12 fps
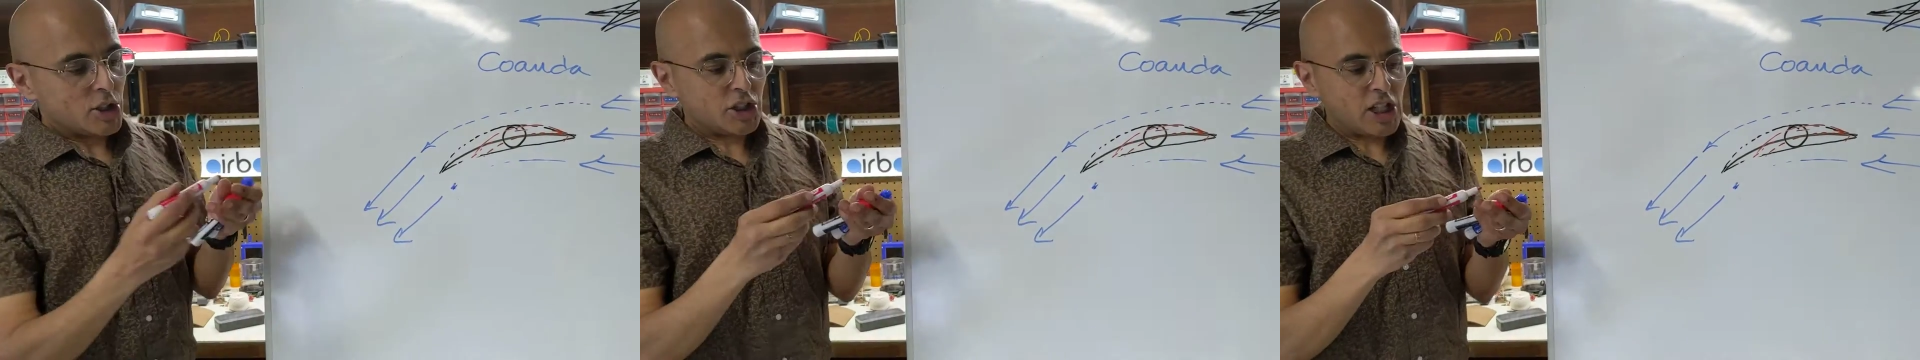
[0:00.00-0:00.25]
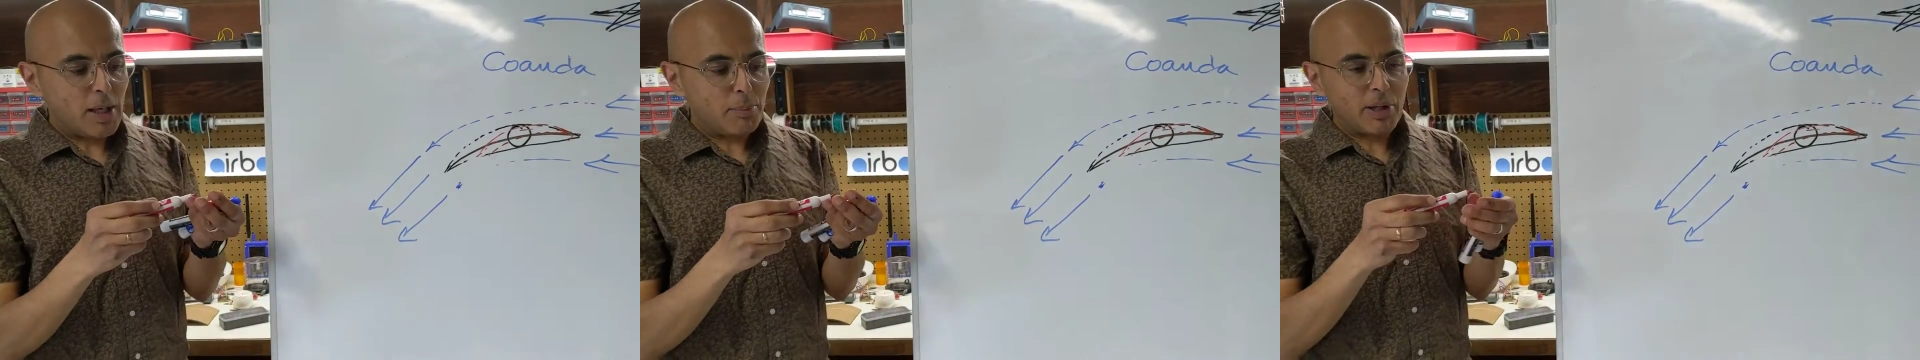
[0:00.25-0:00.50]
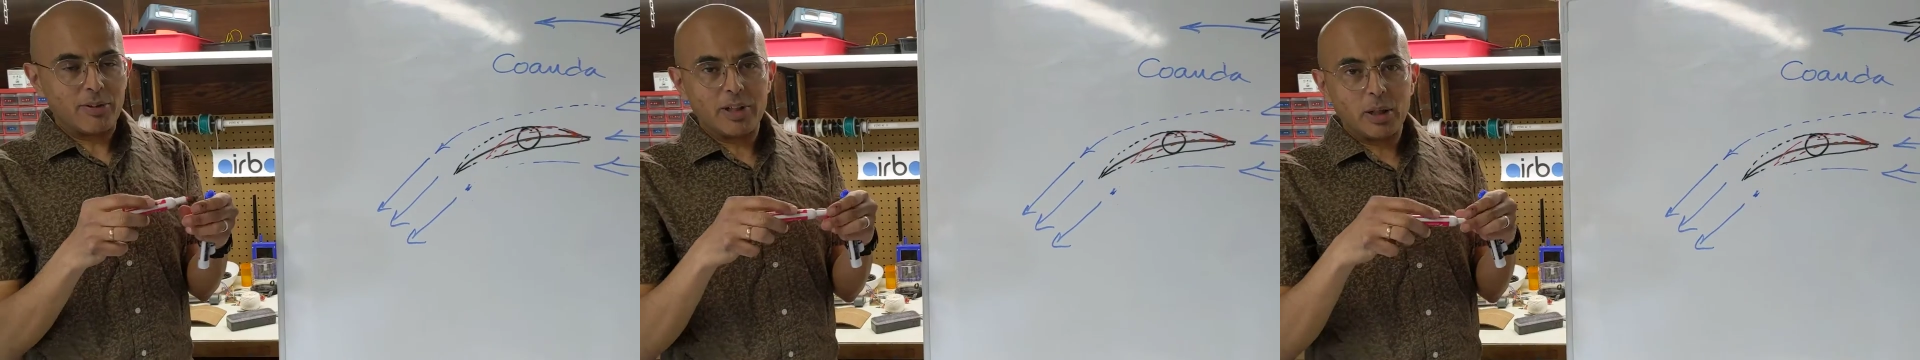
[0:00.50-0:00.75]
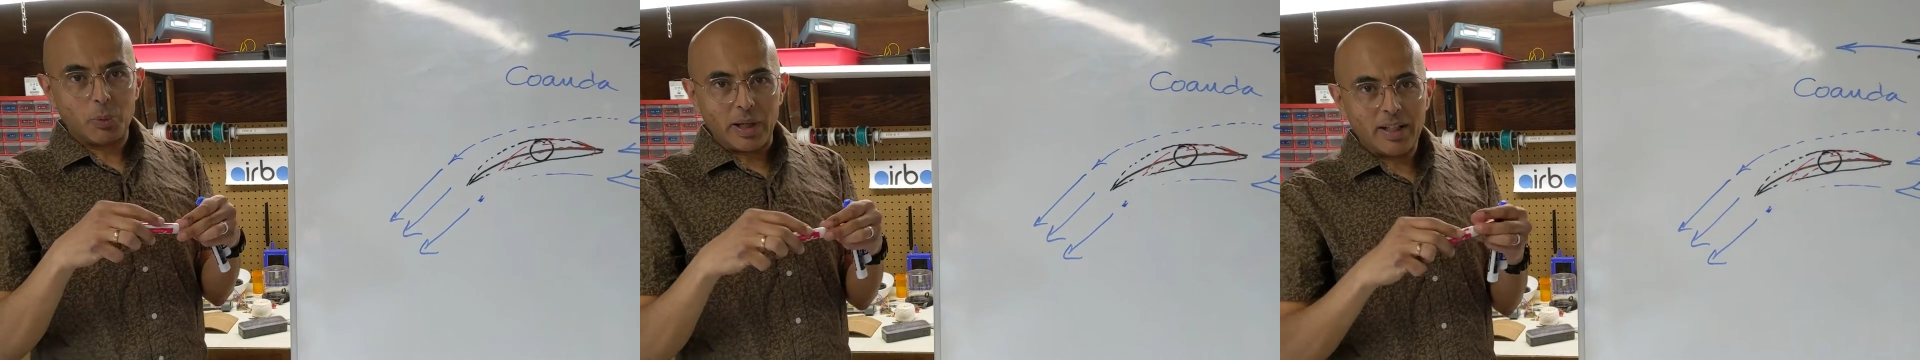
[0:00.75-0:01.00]
shape of
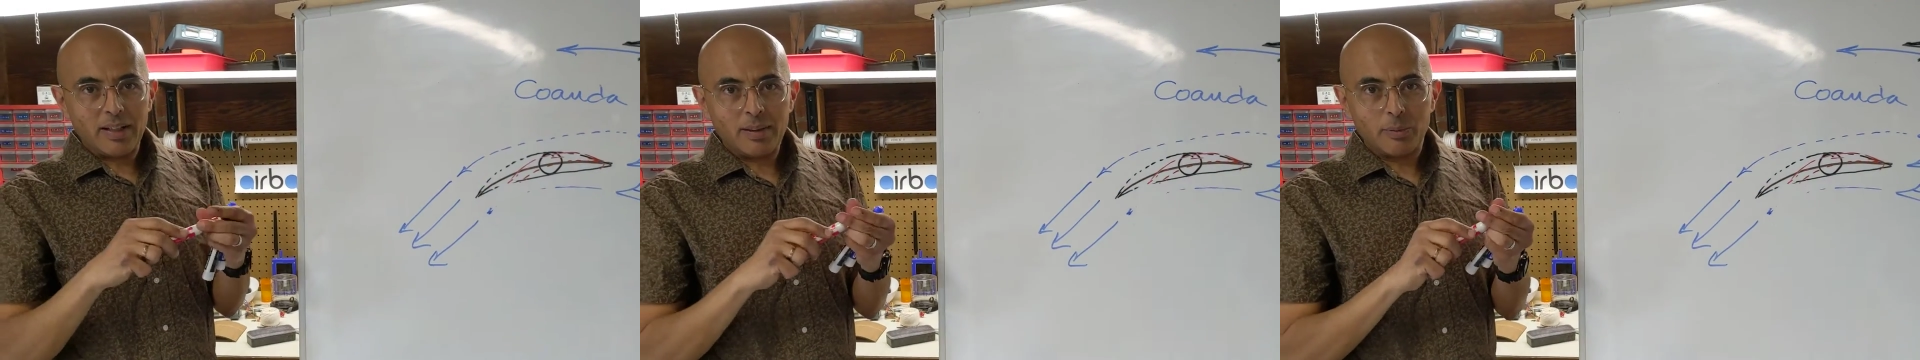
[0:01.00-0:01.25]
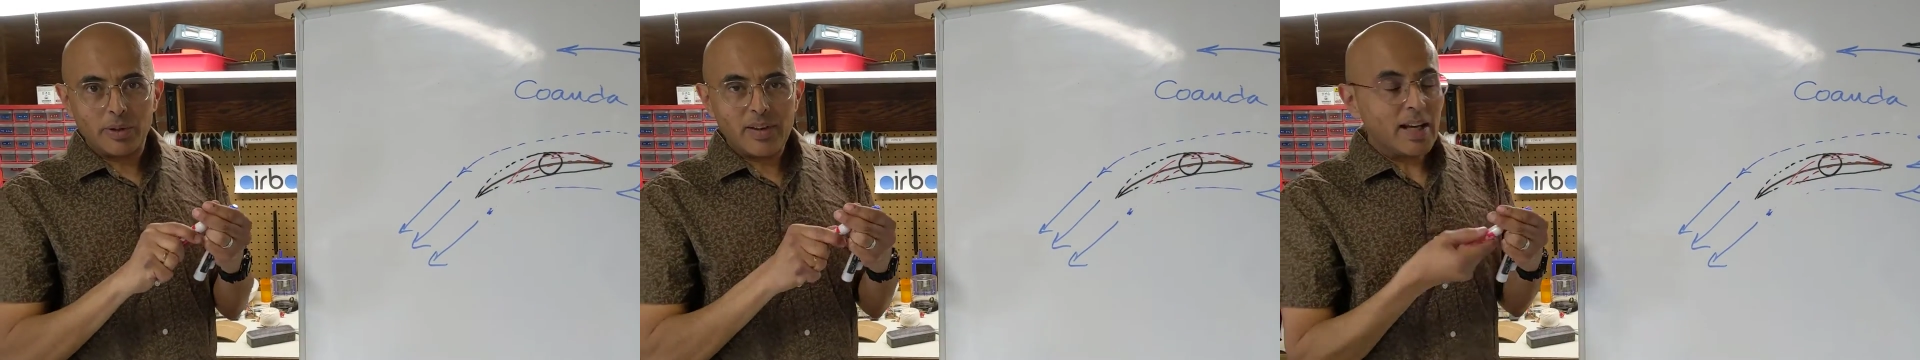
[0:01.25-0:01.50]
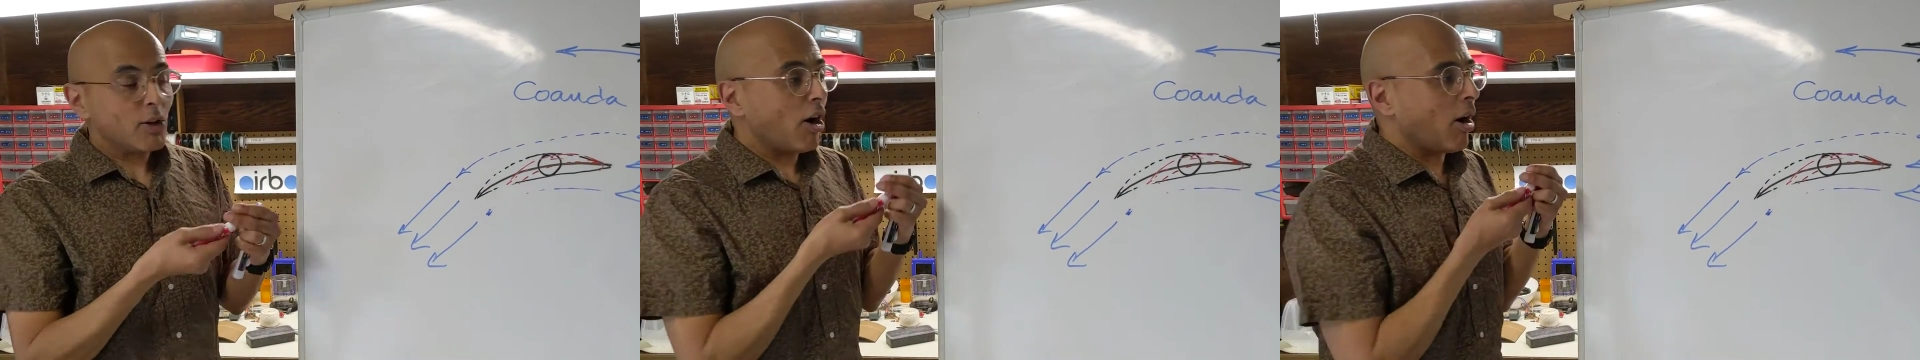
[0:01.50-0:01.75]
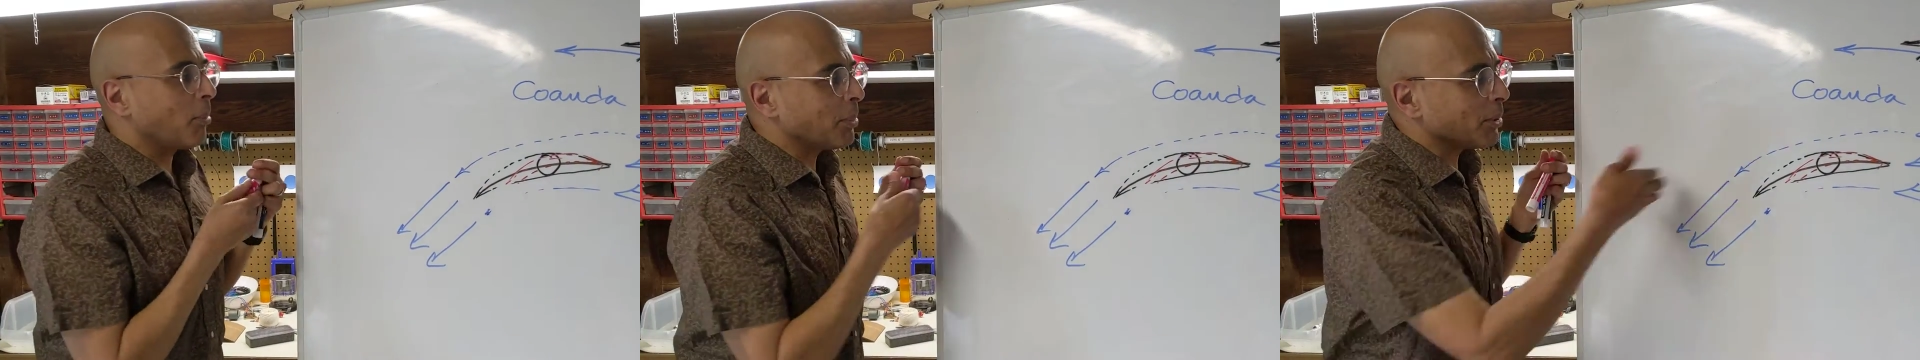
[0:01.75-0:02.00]
a wing with a
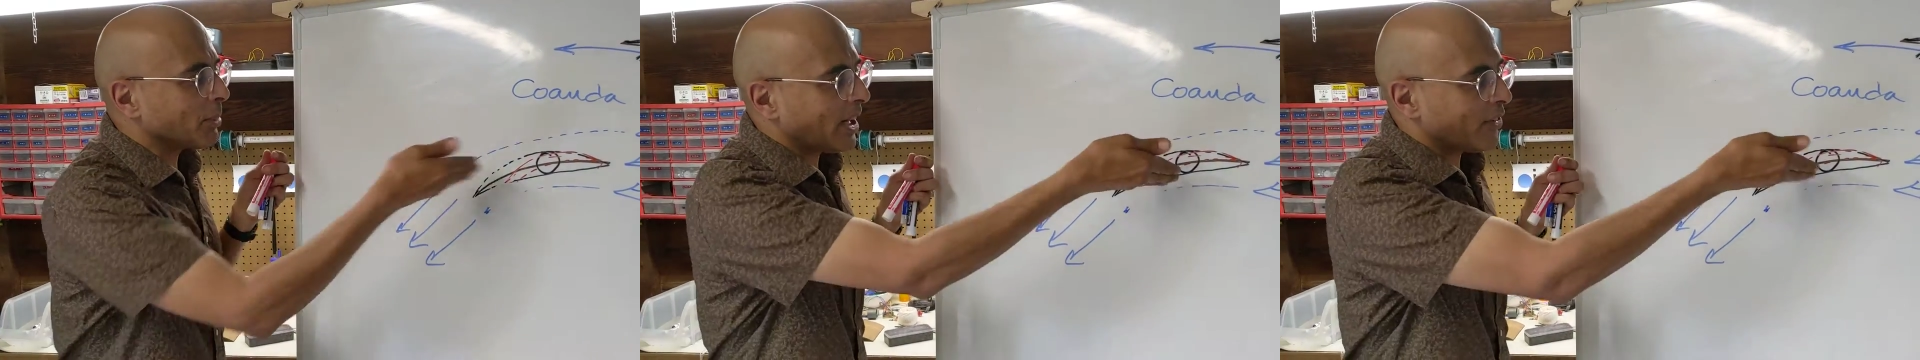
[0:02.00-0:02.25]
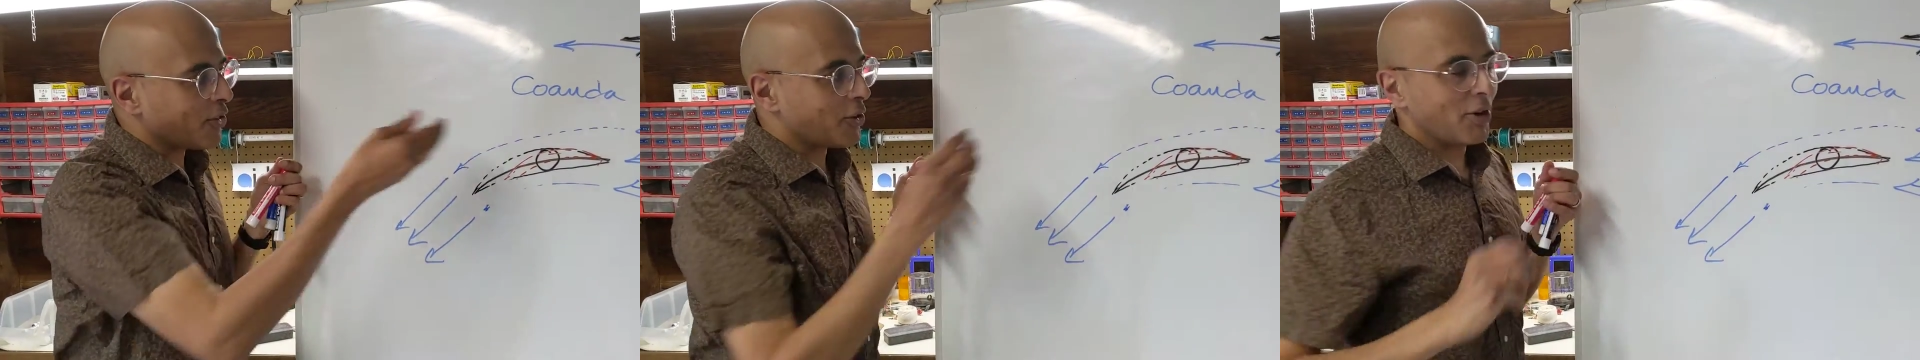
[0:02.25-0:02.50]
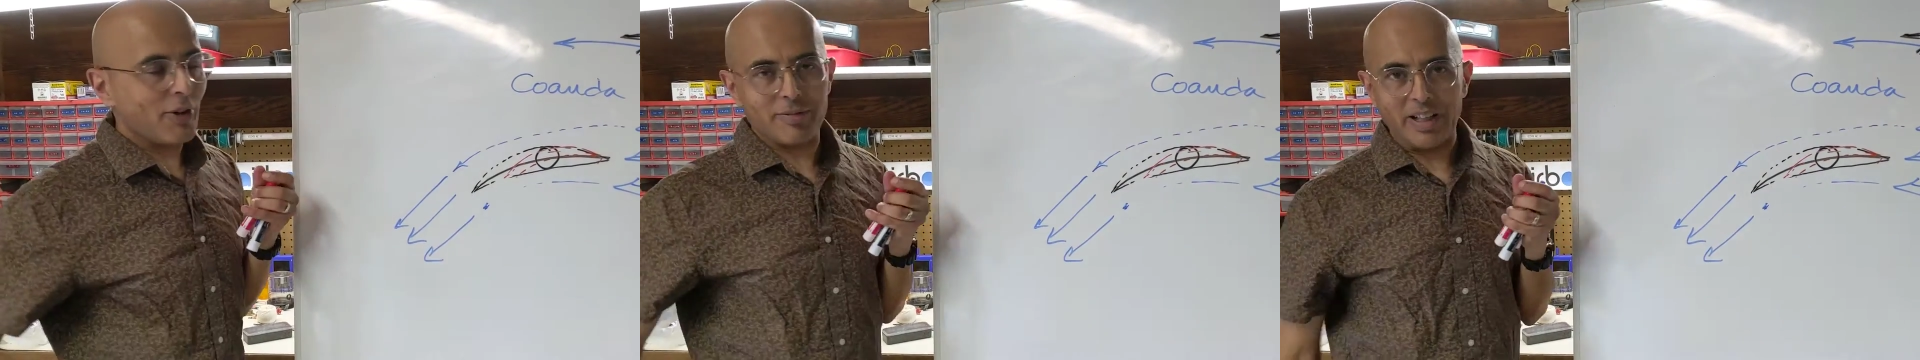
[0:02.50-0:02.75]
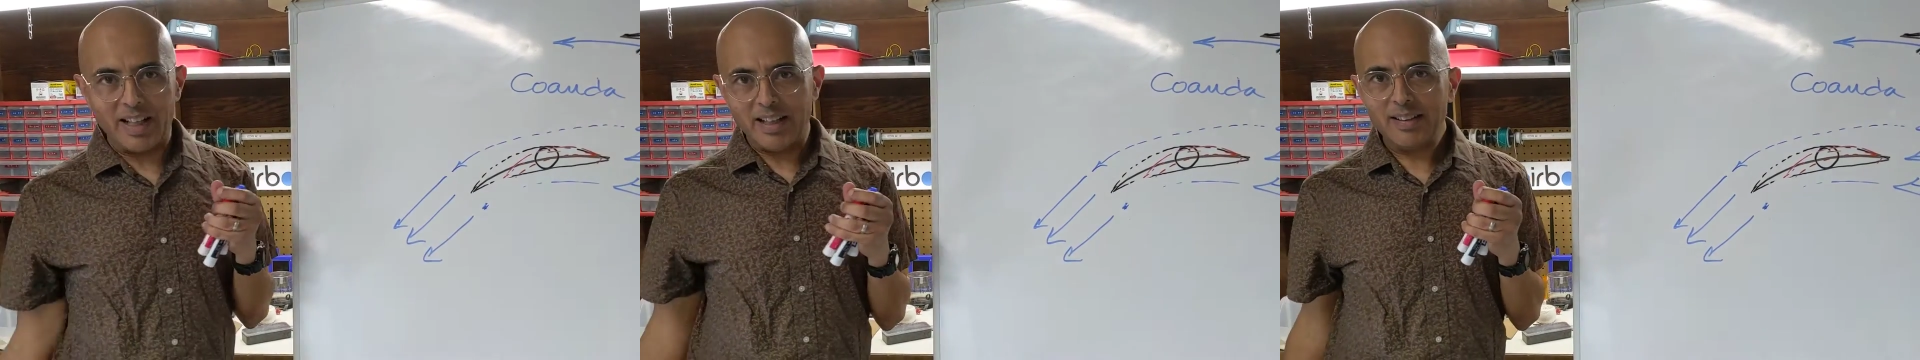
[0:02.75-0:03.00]
compromise curve
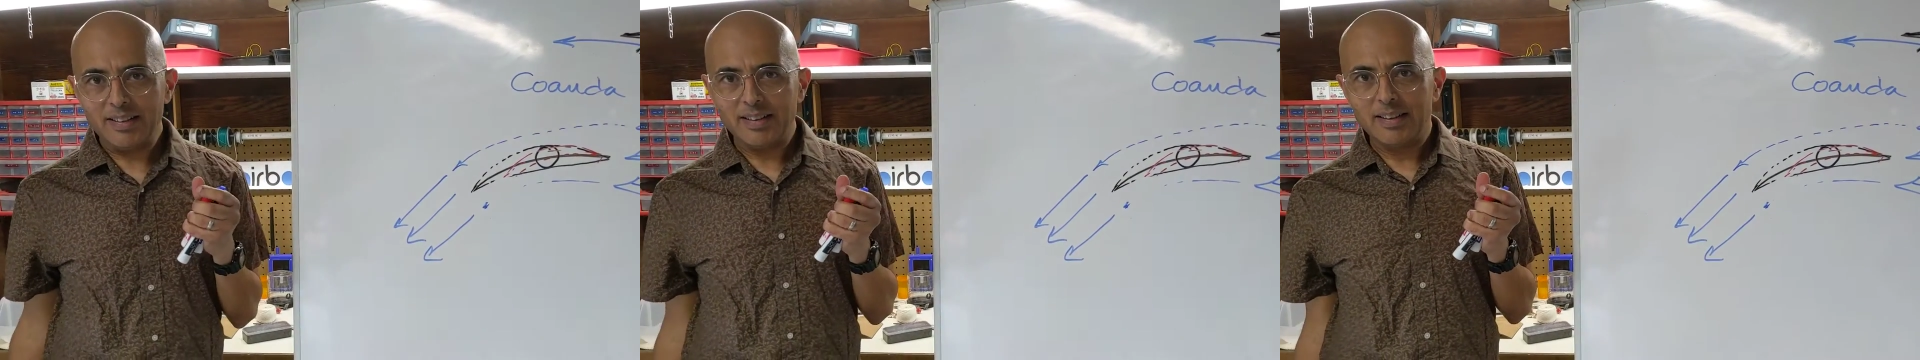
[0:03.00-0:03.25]
in it,